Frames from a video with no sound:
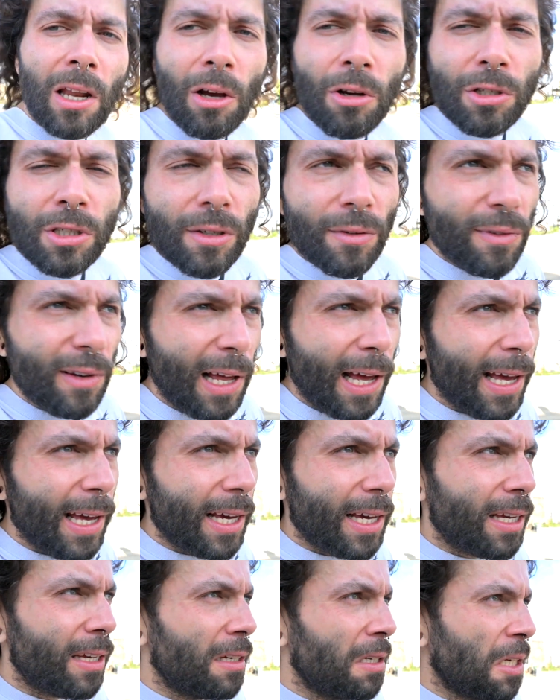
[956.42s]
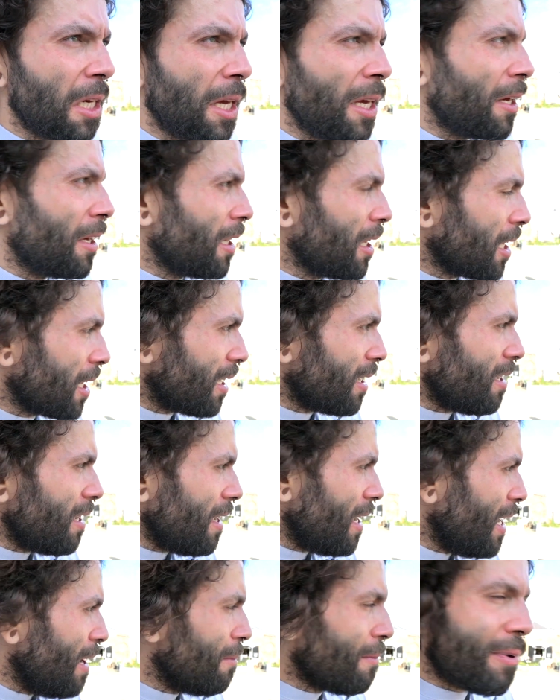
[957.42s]
loads of like
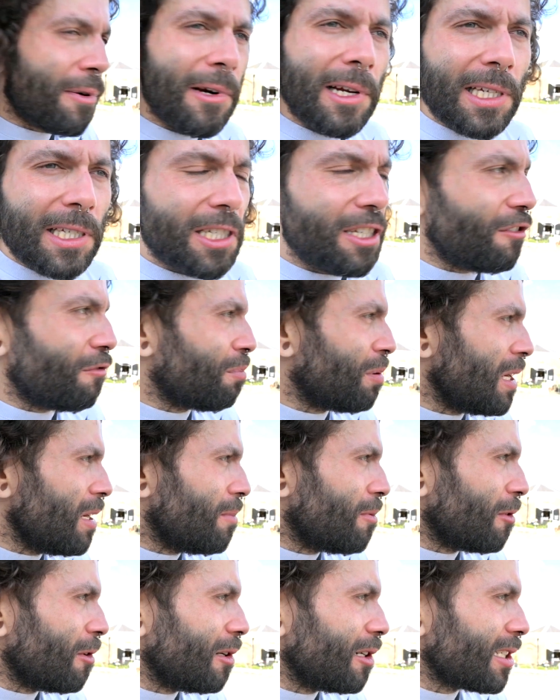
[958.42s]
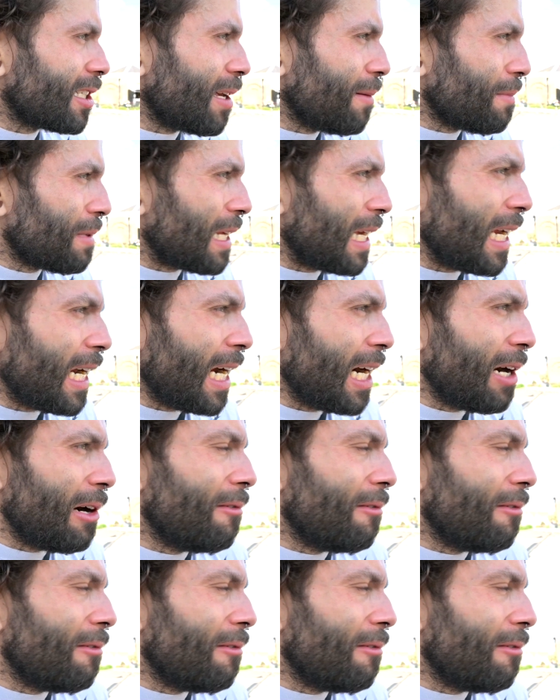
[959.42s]
imprints of people or something. I